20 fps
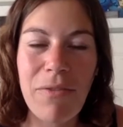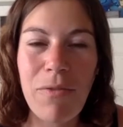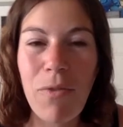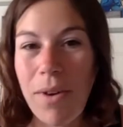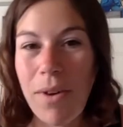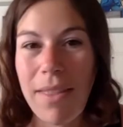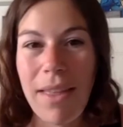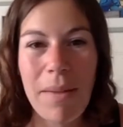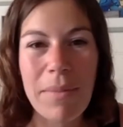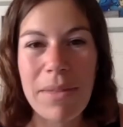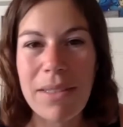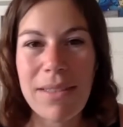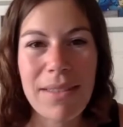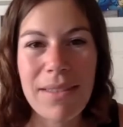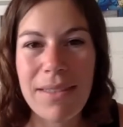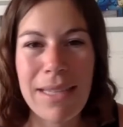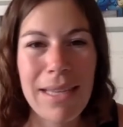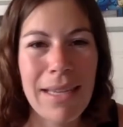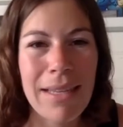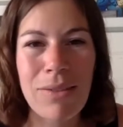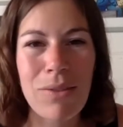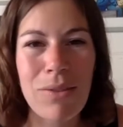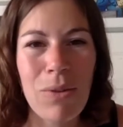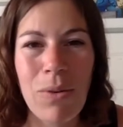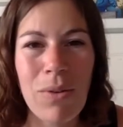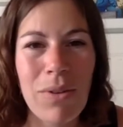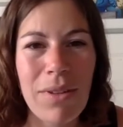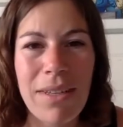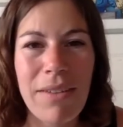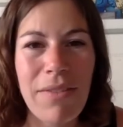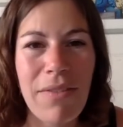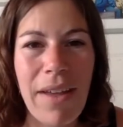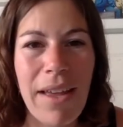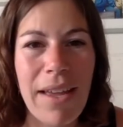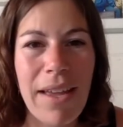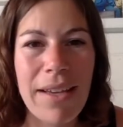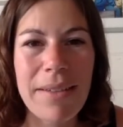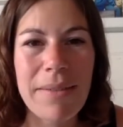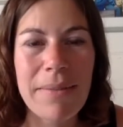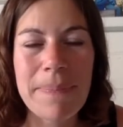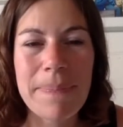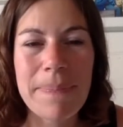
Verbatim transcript: for them is is totally fine.